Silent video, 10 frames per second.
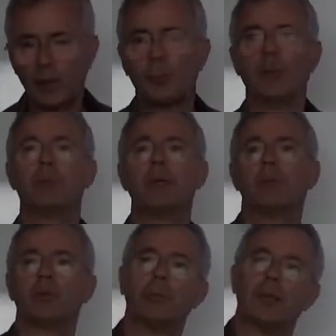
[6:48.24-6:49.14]
helping
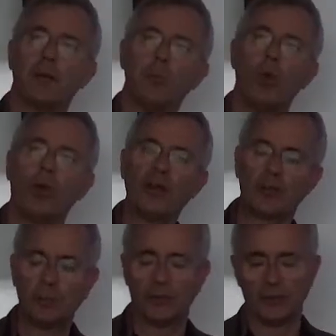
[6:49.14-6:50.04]
people to become more
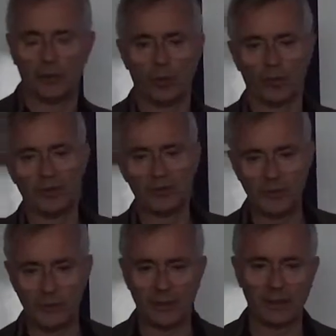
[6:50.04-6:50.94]
expert in what they're
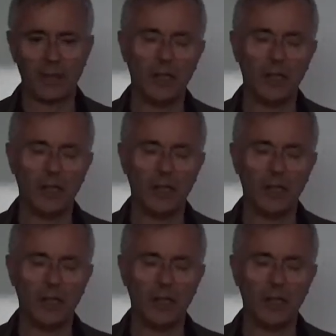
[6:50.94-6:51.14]
doing,